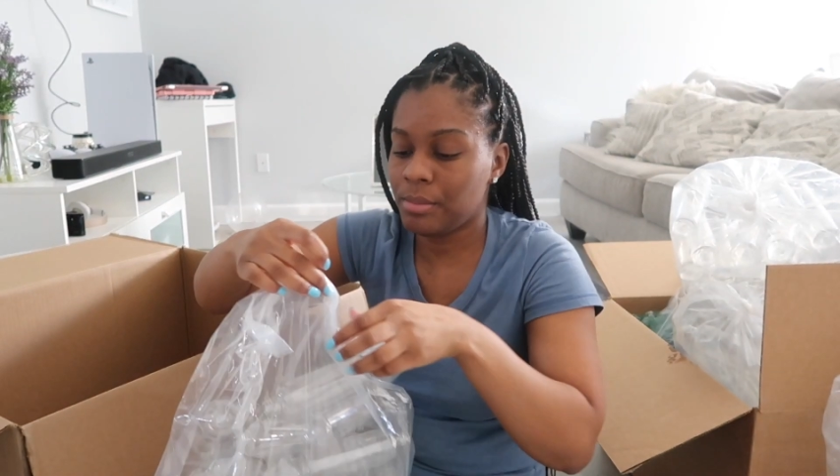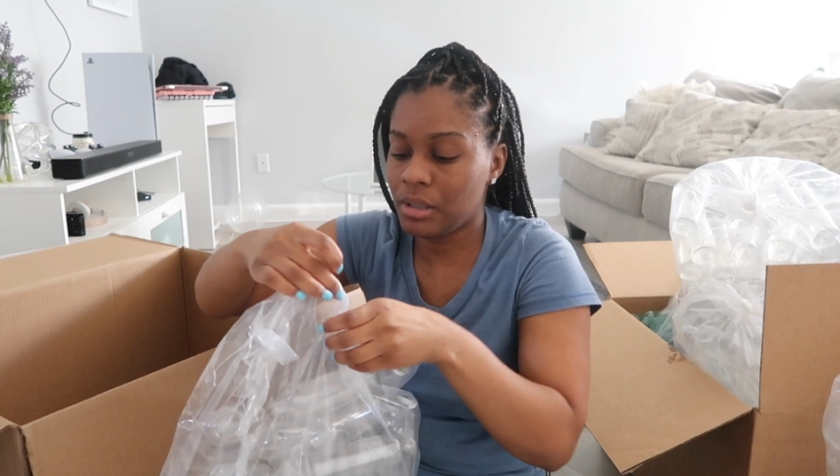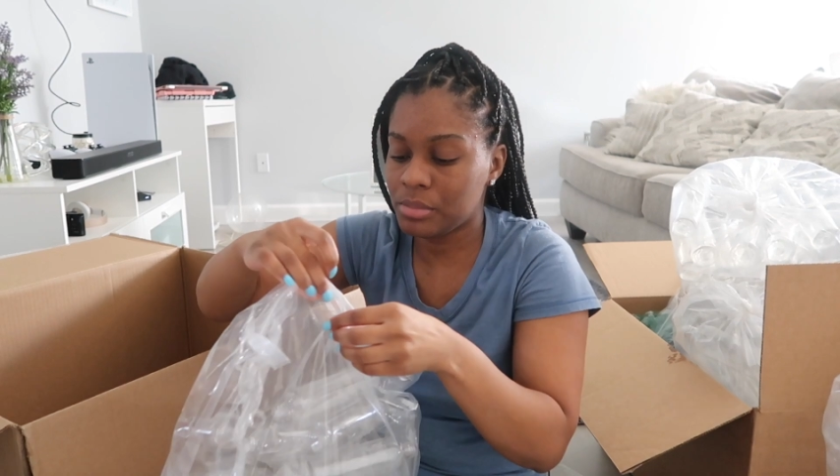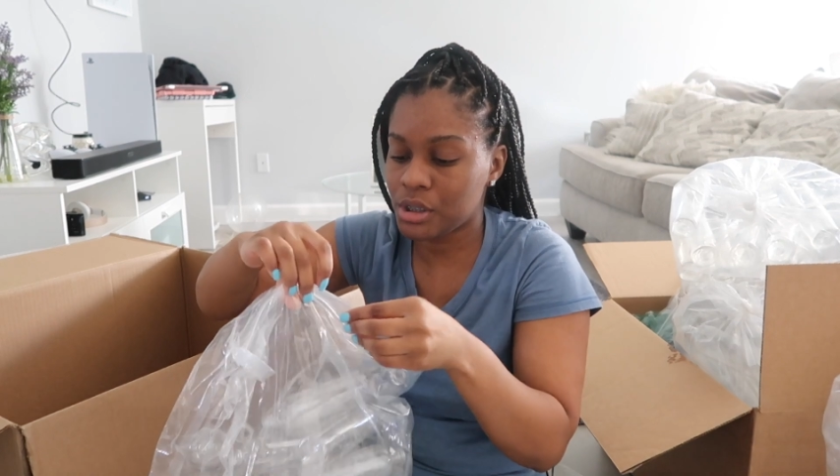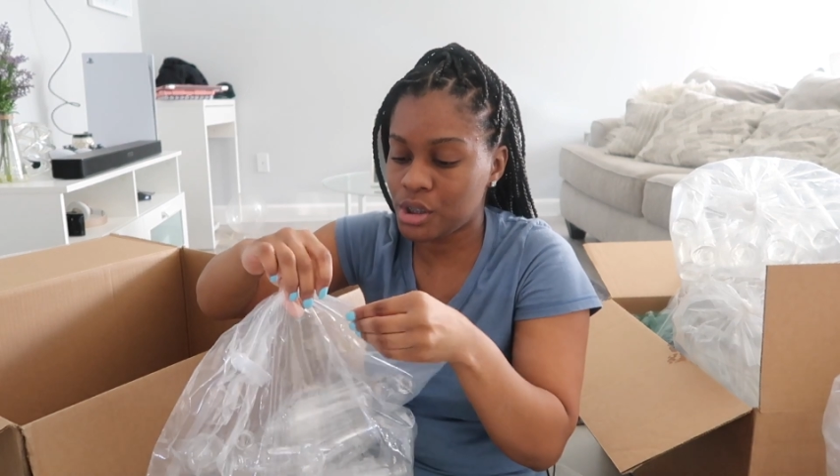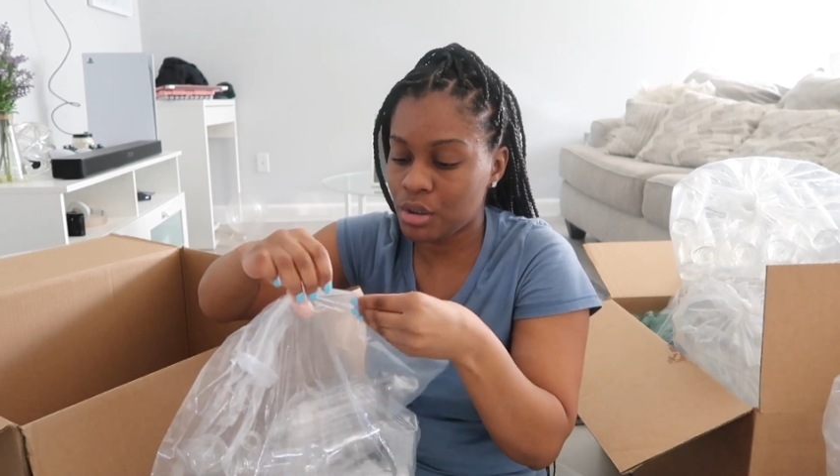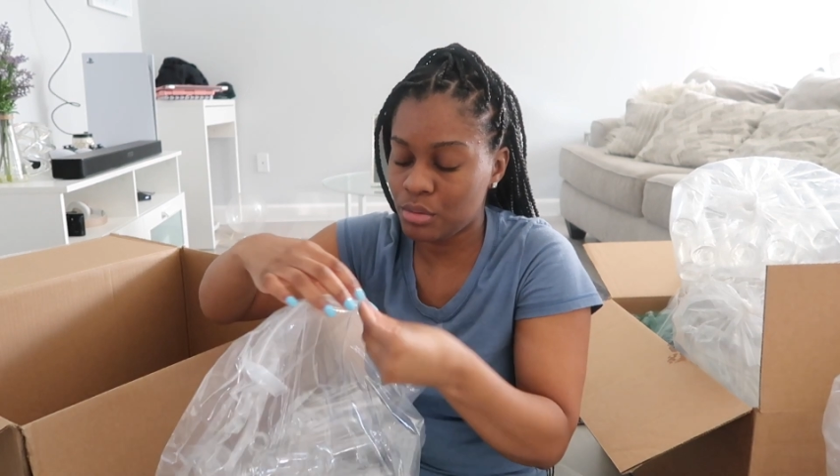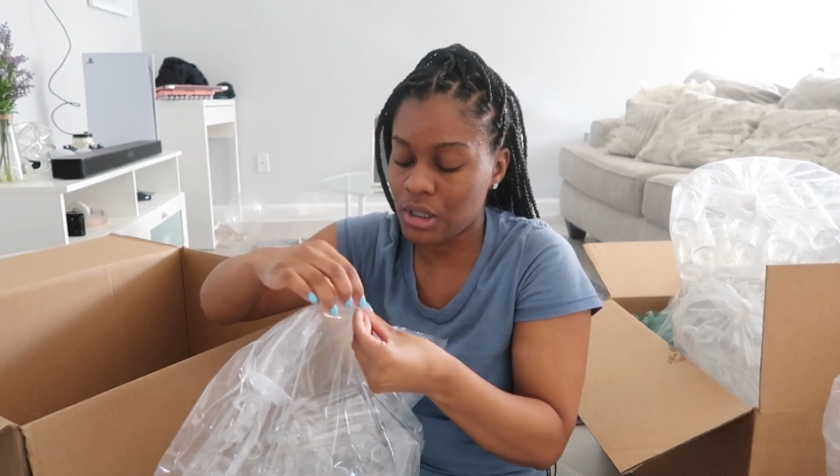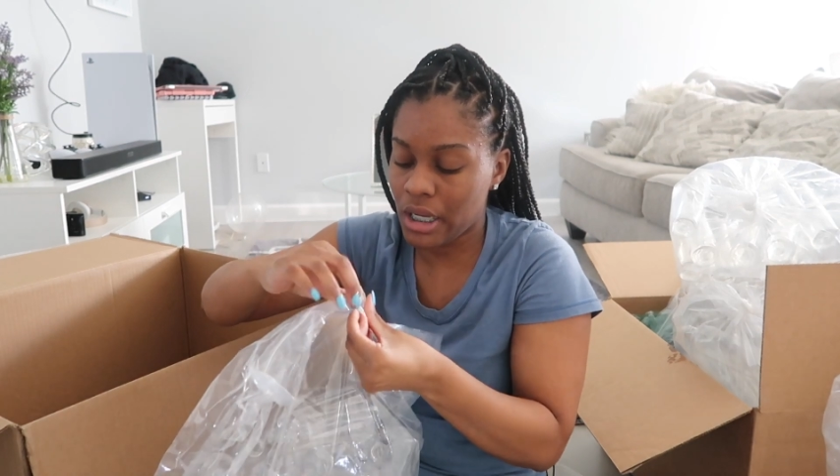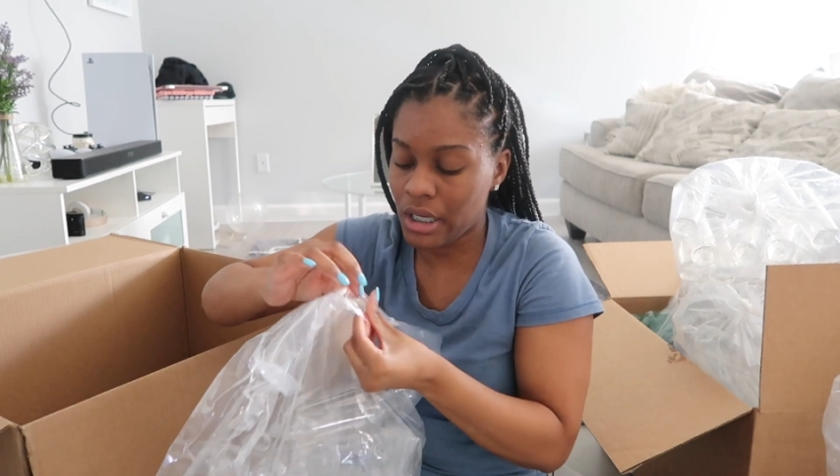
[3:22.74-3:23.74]
them up to show
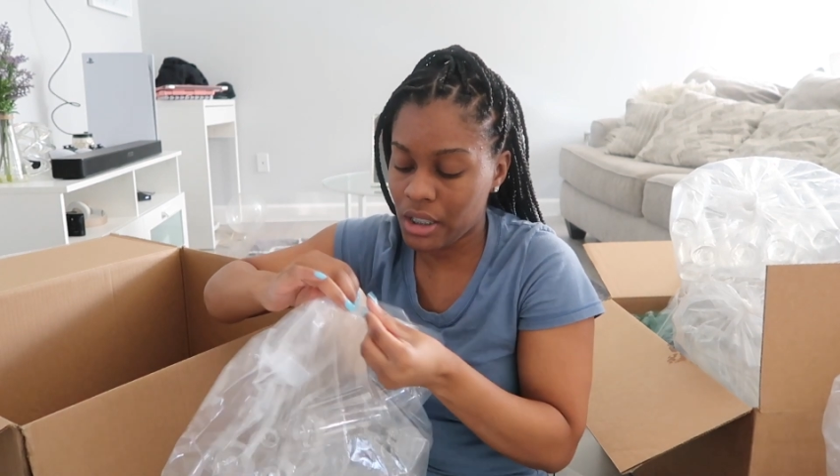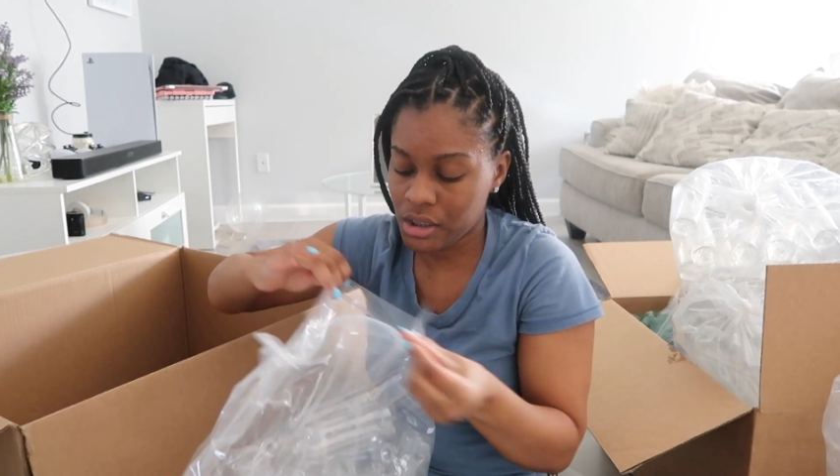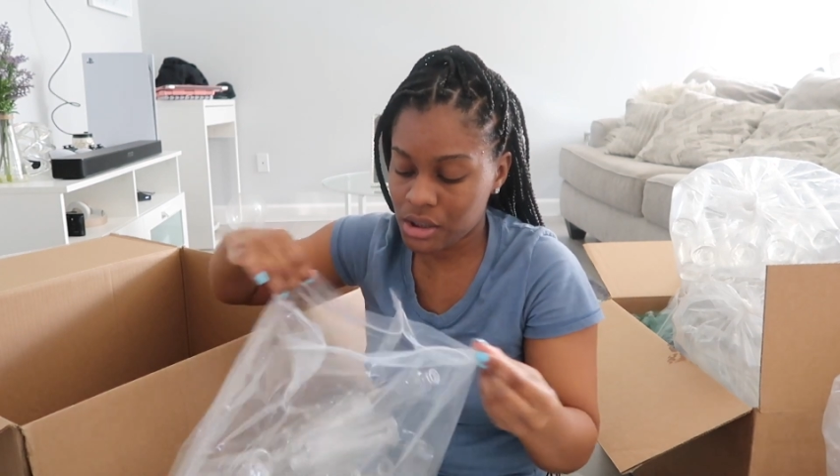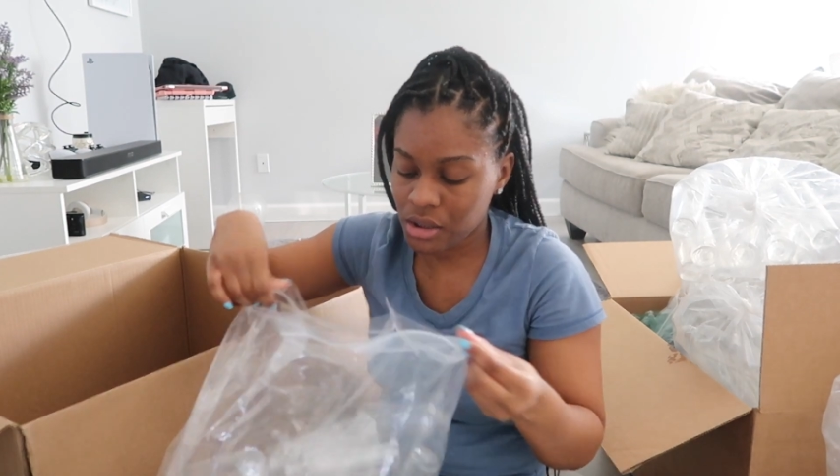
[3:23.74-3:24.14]
you guys